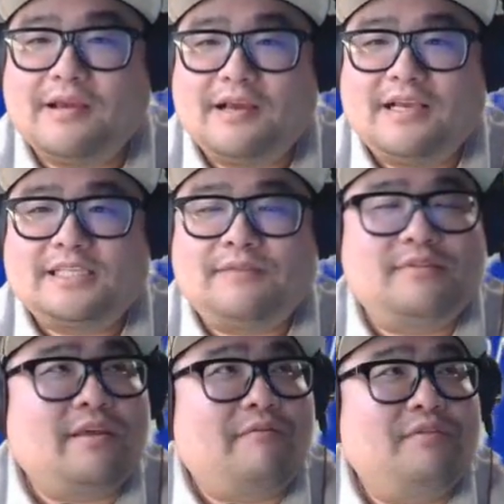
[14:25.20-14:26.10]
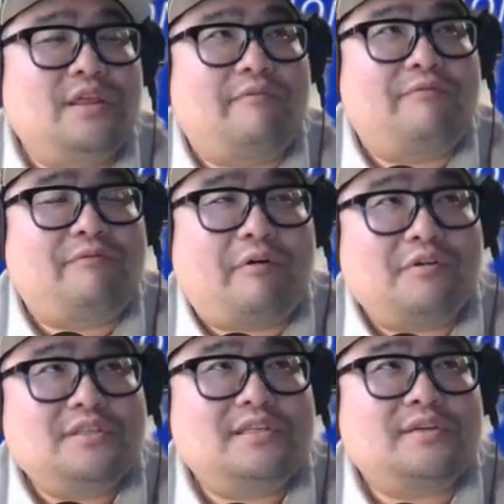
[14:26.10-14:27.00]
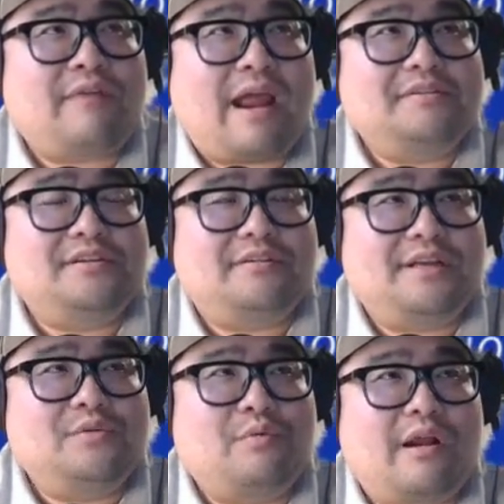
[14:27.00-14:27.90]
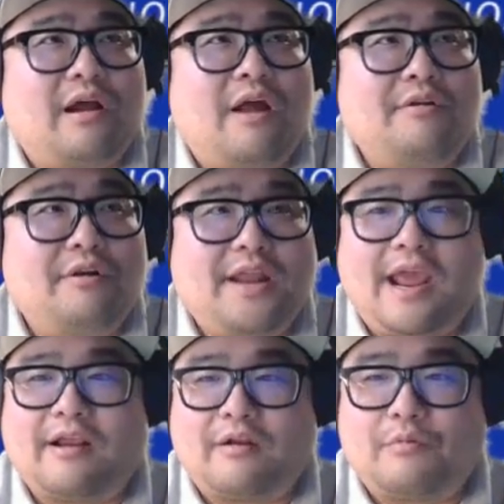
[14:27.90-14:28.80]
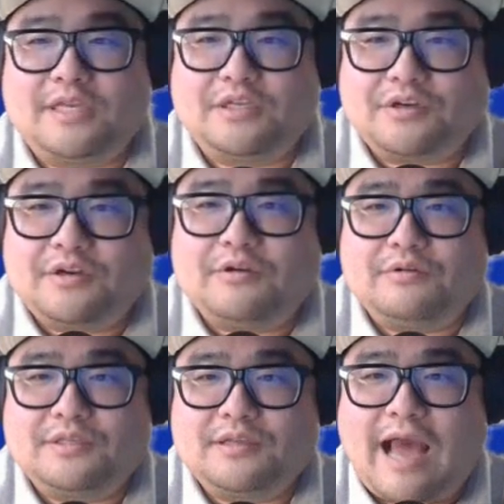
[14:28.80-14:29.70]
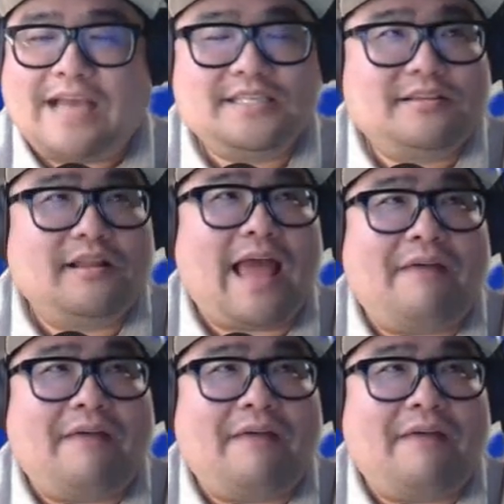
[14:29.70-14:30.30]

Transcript: so the first Survivor Series where Undertaker was introduced, I still have